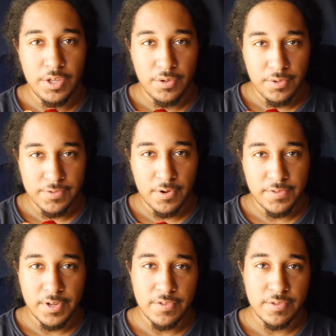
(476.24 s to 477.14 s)
yo-yos are,
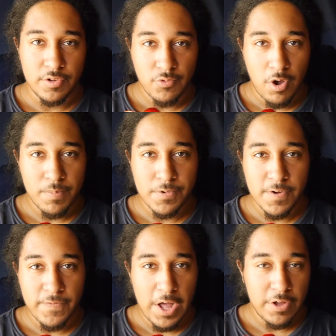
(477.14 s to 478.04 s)
such as a
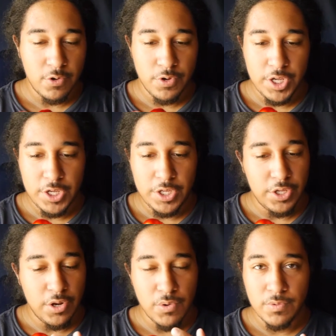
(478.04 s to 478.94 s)
Dropper, Valkyrie,
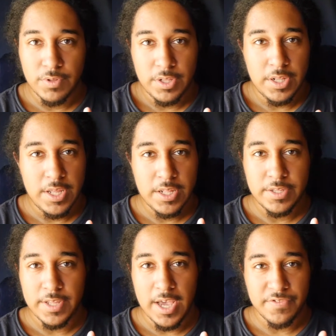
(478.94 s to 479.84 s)

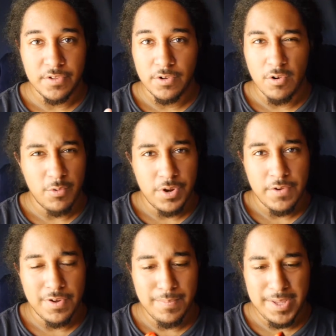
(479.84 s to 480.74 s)
Dazzler, or
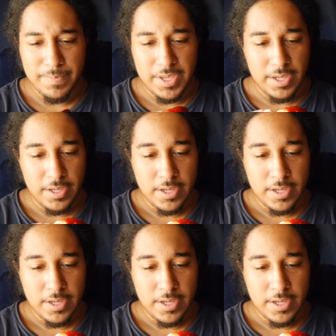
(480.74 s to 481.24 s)
whatever it may be.